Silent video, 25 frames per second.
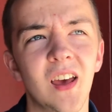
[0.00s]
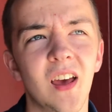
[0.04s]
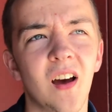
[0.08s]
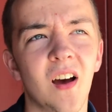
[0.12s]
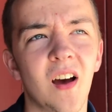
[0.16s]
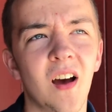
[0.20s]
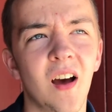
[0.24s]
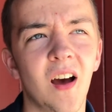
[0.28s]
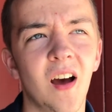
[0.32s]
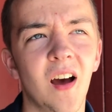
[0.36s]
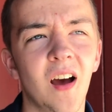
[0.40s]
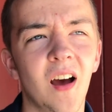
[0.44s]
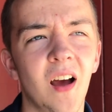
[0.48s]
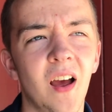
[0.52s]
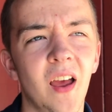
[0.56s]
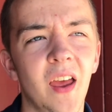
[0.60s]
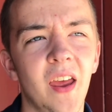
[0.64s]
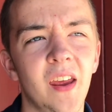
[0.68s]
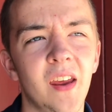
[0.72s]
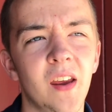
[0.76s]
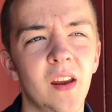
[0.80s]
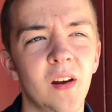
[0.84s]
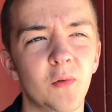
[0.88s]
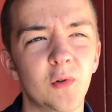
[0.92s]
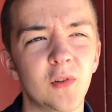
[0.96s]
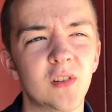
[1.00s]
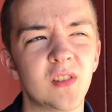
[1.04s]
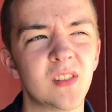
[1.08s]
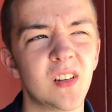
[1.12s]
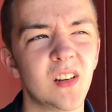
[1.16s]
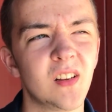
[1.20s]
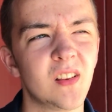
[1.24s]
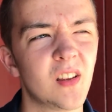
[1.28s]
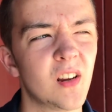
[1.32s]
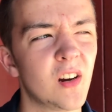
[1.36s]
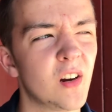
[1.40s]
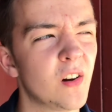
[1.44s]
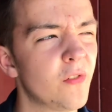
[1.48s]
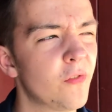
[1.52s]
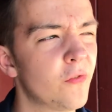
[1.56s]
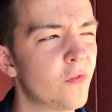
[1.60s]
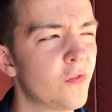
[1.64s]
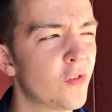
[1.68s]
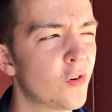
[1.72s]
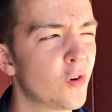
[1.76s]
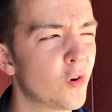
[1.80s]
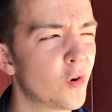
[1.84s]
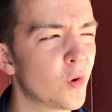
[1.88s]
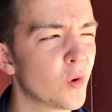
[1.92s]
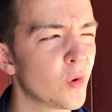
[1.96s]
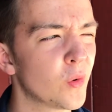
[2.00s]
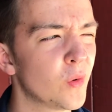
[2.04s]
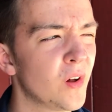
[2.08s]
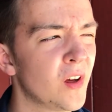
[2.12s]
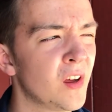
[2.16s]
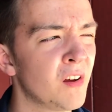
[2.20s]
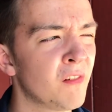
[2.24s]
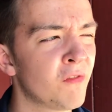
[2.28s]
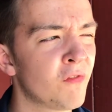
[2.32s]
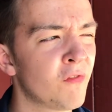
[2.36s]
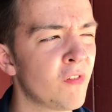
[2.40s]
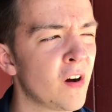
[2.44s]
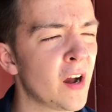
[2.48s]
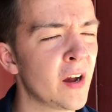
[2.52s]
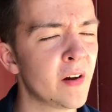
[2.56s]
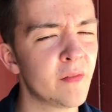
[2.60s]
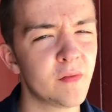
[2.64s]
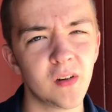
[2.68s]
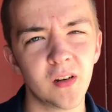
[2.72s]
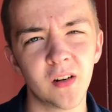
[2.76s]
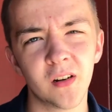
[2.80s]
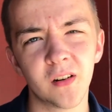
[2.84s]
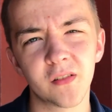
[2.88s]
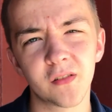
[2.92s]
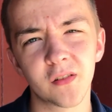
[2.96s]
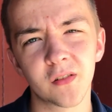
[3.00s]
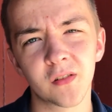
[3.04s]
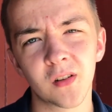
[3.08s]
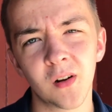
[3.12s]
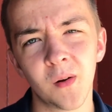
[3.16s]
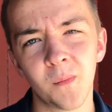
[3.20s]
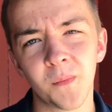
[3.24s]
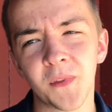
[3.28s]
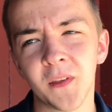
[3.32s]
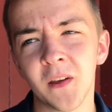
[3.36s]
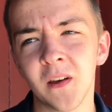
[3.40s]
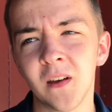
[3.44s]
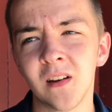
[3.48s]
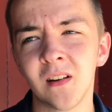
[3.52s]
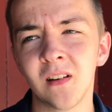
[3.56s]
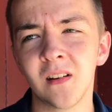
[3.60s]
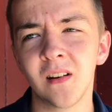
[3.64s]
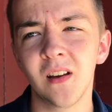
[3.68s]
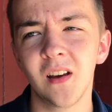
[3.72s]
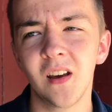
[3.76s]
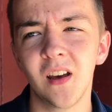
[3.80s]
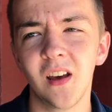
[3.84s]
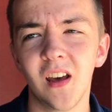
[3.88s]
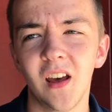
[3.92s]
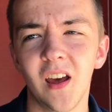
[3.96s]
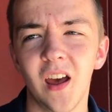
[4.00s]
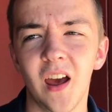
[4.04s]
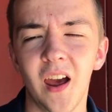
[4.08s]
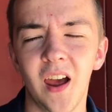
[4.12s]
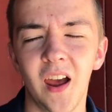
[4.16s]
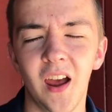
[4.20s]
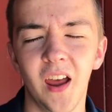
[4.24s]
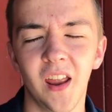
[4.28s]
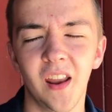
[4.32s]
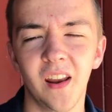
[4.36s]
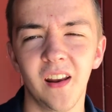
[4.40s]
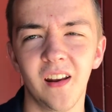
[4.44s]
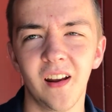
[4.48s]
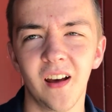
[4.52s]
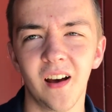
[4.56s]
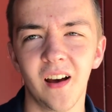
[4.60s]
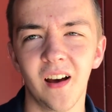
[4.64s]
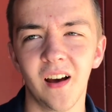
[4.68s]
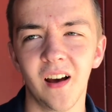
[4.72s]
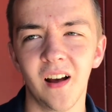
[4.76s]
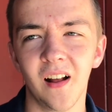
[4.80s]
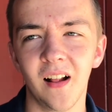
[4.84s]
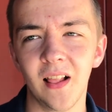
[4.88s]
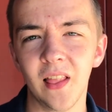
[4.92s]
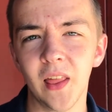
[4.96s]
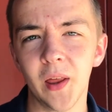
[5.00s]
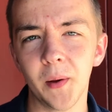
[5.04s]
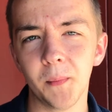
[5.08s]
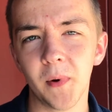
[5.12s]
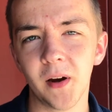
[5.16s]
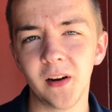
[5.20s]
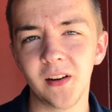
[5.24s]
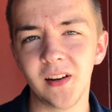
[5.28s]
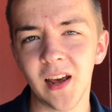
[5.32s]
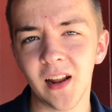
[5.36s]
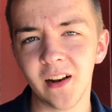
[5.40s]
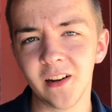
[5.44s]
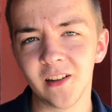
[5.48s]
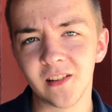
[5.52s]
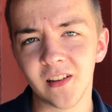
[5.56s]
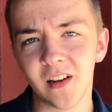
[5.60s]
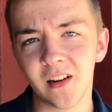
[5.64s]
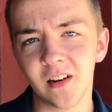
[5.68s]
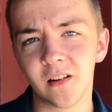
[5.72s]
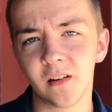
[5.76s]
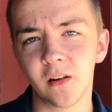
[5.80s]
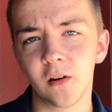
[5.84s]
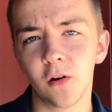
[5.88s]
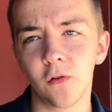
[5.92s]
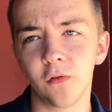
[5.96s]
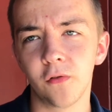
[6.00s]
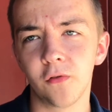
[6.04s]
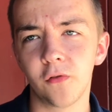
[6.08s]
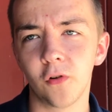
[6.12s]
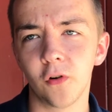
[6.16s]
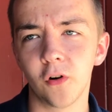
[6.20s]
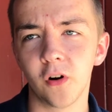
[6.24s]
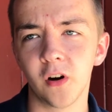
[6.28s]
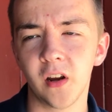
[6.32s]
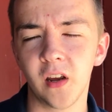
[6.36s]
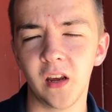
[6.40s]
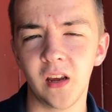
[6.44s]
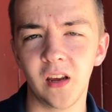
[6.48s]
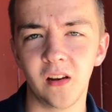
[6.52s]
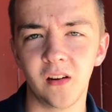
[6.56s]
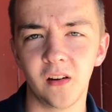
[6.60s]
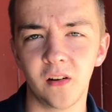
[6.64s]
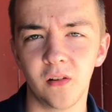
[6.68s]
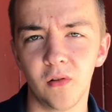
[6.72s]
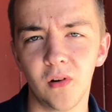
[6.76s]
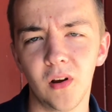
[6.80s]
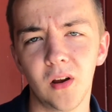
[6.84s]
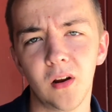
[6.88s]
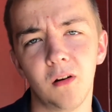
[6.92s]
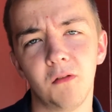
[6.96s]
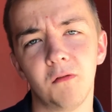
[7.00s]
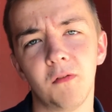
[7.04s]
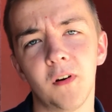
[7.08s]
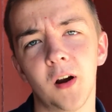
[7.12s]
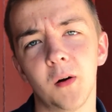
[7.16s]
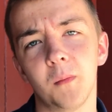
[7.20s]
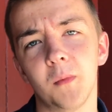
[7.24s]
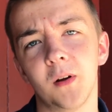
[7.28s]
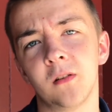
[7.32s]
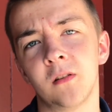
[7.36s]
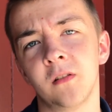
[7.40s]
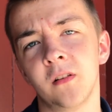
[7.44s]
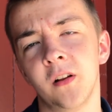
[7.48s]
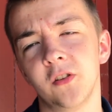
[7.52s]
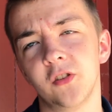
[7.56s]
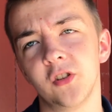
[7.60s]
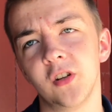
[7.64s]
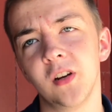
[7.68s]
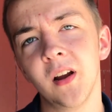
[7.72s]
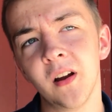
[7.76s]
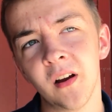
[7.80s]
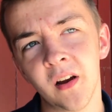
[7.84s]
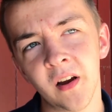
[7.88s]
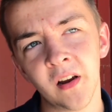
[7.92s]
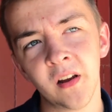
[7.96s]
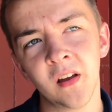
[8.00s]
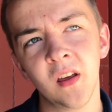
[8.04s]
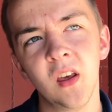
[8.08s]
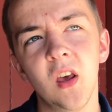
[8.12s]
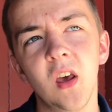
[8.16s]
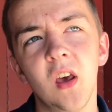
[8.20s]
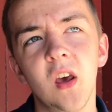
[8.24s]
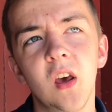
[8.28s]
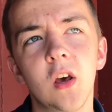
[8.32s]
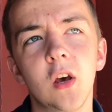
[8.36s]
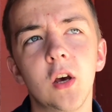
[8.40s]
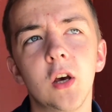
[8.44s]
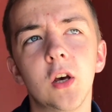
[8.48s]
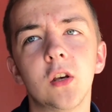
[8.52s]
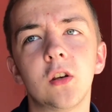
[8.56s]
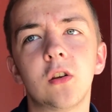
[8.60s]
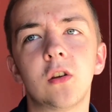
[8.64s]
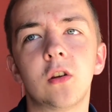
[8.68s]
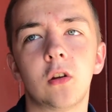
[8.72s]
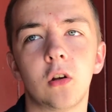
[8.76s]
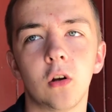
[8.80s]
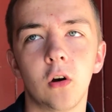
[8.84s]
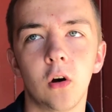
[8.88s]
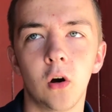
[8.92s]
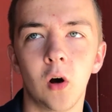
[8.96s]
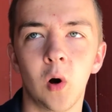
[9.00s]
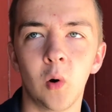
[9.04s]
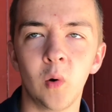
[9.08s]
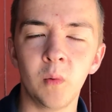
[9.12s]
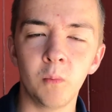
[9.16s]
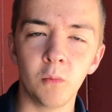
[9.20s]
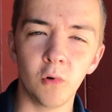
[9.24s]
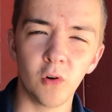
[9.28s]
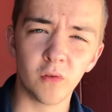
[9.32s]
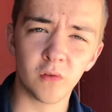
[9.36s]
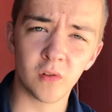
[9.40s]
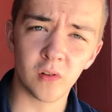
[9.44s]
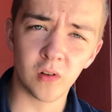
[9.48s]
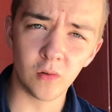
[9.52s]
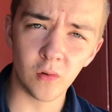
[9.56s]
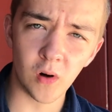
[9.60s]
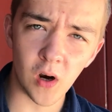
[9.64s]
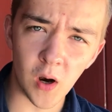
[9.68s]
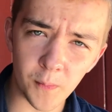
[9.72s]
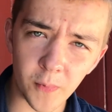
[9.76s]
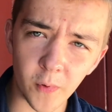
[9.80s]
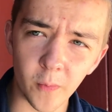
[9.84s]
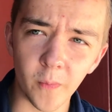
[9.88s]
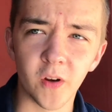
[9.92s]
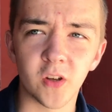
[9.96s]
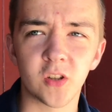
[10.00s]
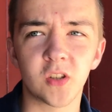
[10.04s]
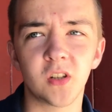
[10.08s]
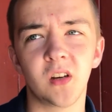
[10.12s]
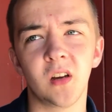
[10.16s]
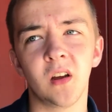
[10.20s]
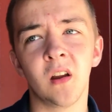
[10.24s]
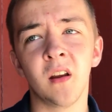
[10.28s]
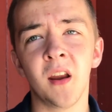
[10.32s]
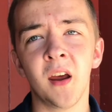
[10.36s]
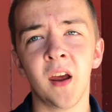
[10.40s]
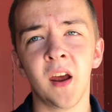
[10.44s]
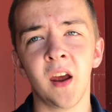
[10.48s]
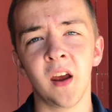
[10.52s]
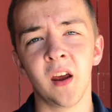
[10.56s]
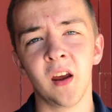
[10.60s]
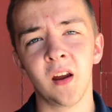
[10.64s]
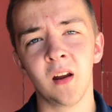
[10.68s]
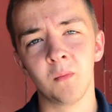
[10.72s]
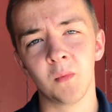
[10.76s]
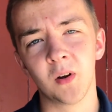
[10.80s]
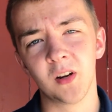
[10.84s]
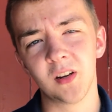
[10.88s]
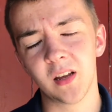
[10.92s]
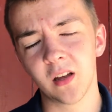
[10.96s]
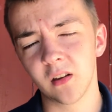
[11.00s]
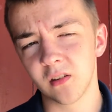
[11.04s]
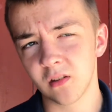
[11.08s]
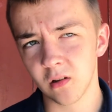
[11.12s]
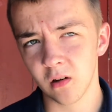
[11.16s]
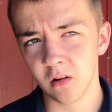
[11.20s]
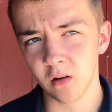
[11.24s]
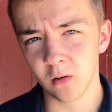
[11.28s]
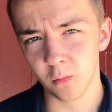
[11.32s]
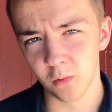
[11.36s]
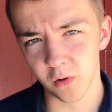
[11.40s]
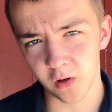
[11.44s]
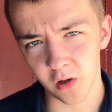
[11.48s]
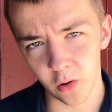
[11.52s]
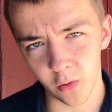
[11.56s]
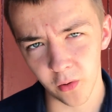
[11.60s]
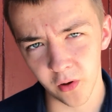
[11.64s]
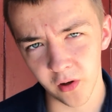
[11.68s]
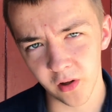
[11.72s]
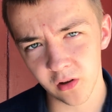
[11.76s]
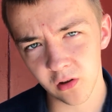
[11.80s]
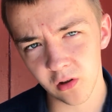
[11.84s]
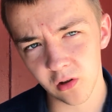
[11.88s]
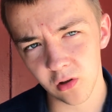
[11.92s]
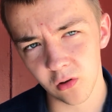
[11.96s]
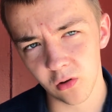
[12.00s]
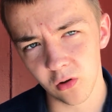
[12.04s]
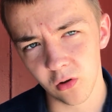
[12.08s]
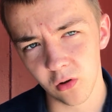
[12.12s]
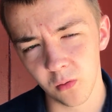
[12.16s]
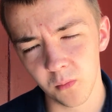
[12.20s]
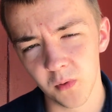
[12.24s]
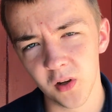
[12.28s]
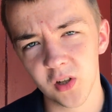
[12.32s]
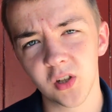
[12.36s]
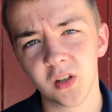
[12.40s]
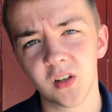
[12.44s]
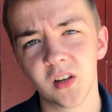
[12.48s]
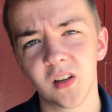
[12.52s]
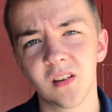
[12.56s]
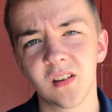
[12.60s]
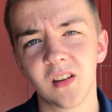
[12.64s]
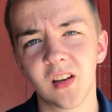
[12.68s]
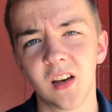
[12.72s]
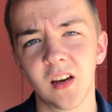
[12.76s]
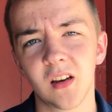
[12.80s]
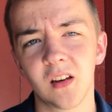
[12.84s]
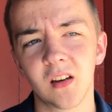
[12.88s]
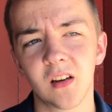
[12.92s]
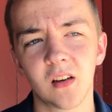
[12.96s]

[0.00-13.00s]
and we stayed there for like 5 years or something, and then my dad decided to go for a degree in environmental engineering, so we moved to Upper Michigan, and my dad started going to Michigan Tech,